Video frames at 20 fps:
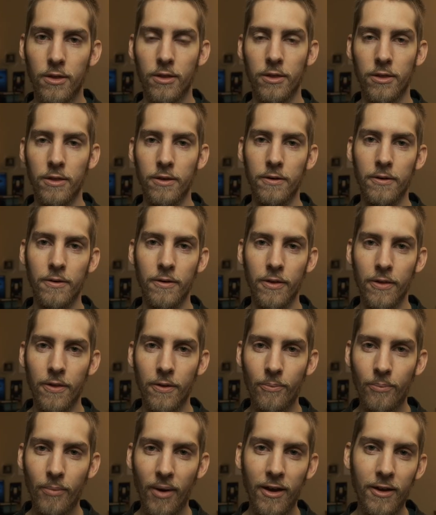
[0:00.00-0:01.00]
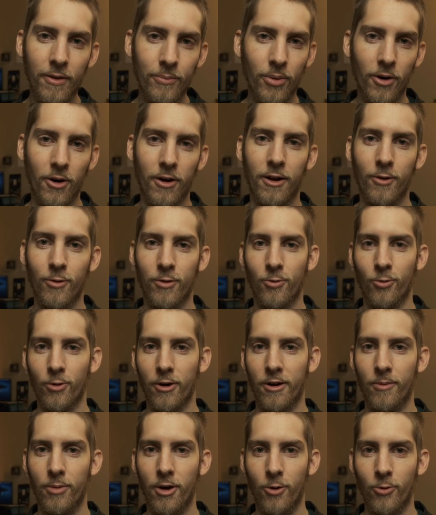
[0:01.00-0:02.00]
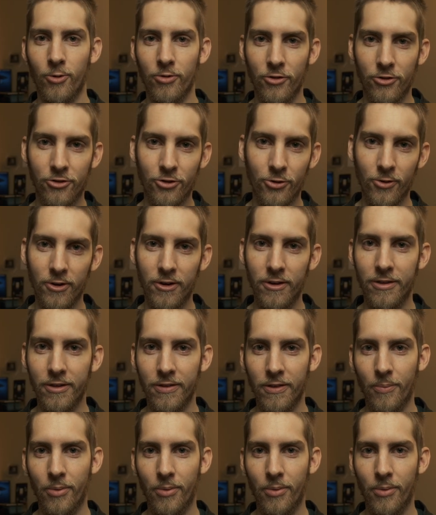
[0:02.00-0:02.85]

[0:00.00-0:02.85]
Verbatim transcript: The, the main part I was worried about were the trees in the